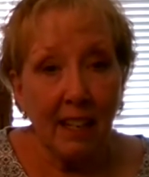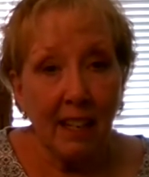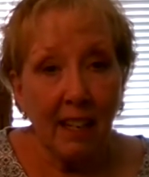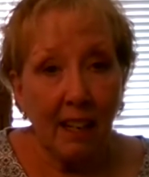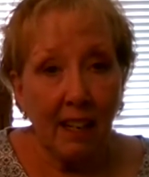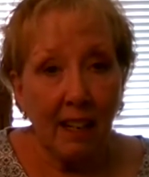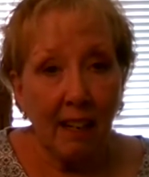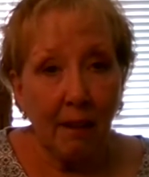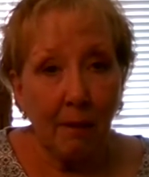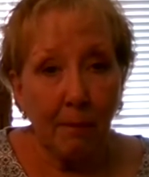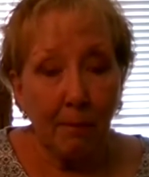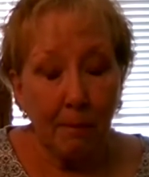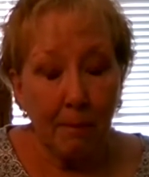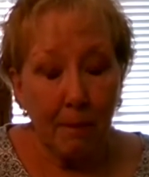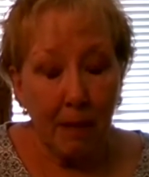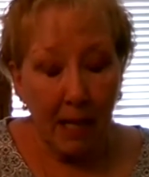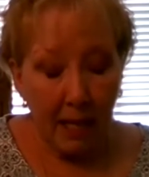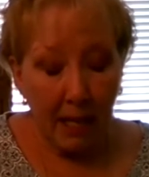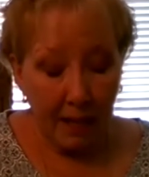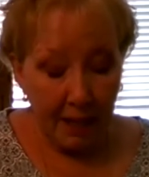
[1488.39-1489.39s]

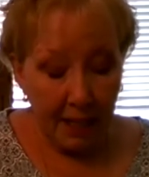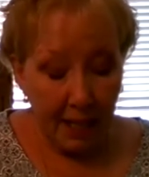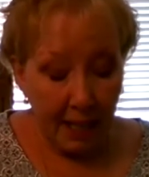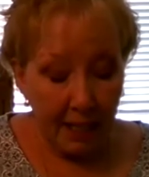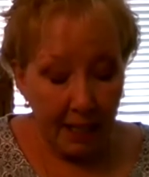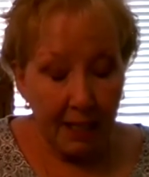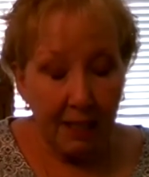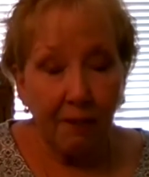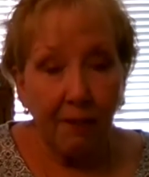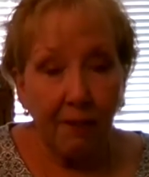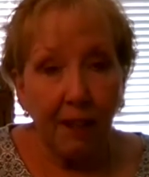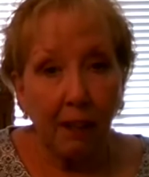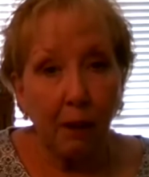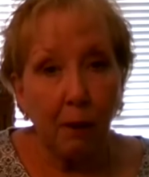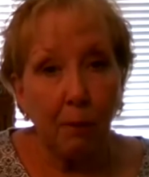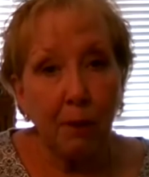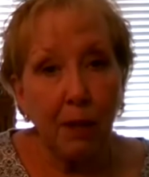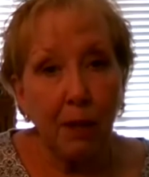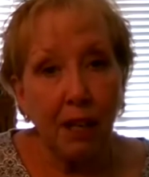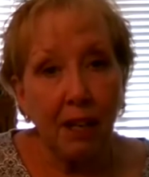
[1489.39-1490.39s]
and then
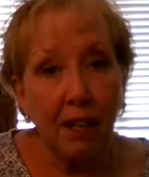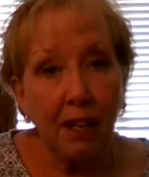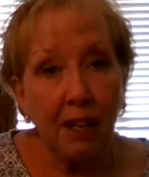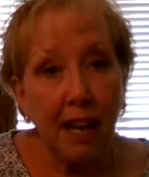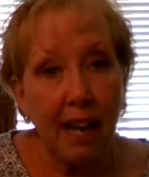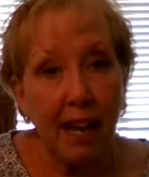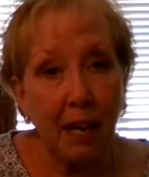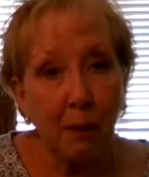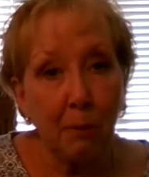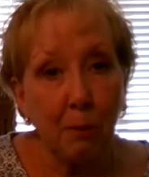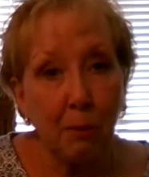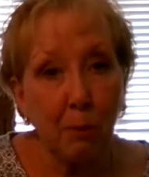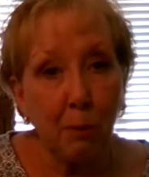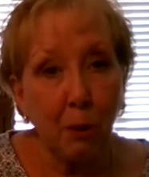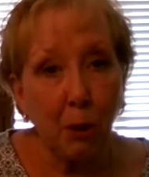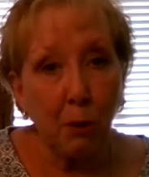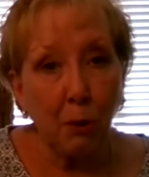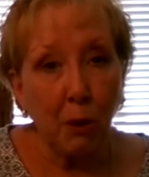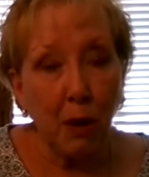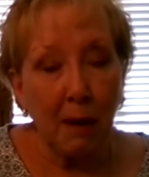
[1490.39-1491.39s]
developed the animal
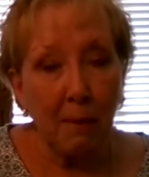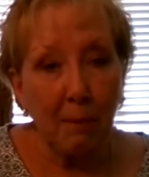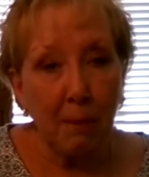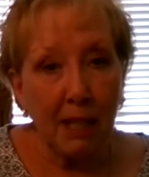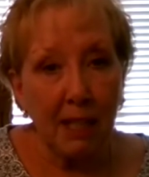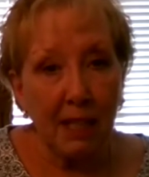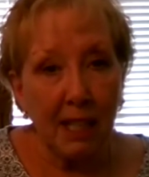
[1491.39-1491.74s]
program